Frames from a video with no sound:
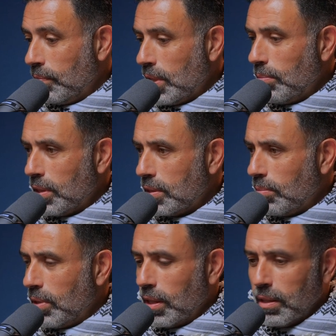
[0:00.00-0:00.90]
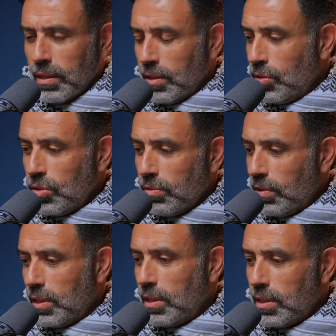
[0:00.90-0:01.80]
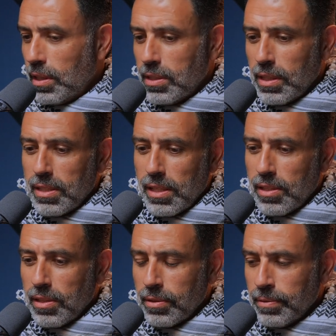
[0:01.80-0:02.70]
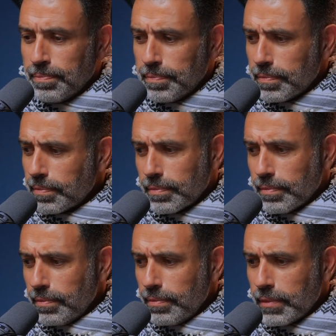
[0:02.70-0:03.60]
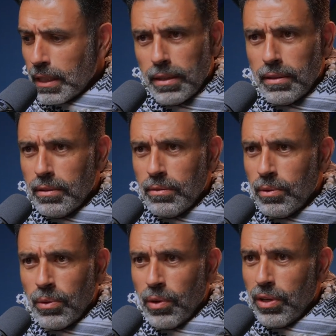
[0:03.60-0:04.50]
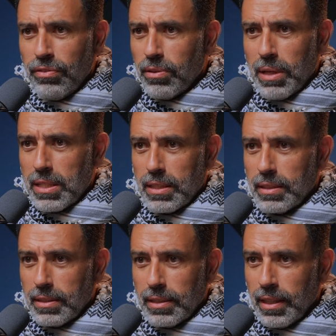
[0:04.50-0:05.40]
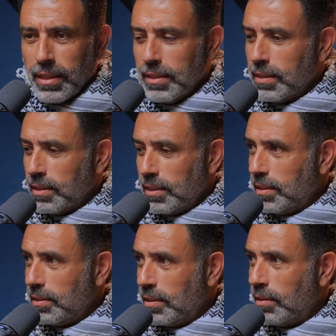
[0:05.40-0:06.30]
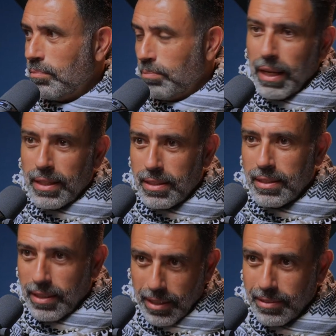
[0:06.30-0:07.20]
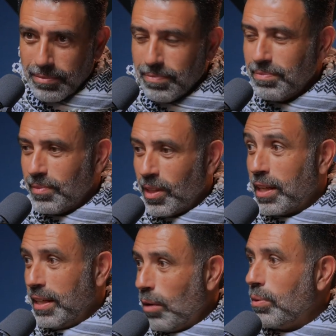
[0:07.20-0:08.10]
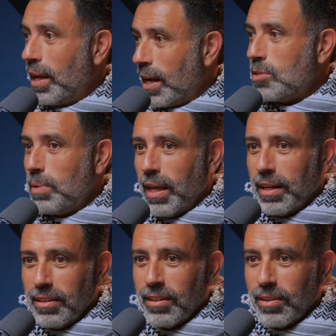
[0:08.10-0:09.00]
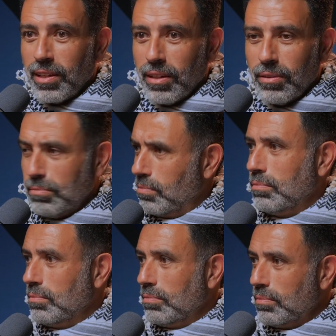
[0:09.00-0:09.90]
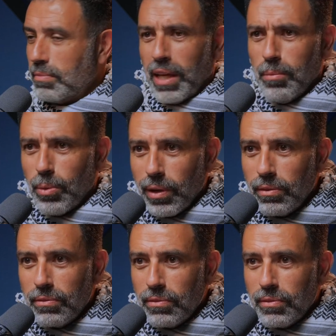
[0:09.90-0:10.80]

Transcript: something, and the new divinity teacher, he said, "You know, where are you from, Nasser?" And I said, "Oh, I'm Palestinian." Like now when they ask me that, you know, I go, "Camberwell."